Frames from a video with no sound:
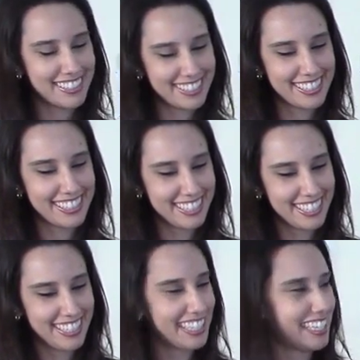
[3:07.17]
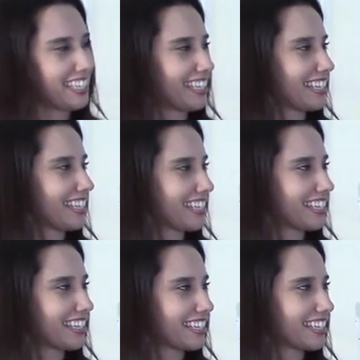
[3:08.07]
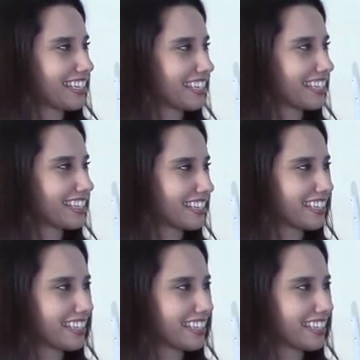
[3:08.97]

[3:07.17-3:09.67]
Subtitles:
The person shown says nothing.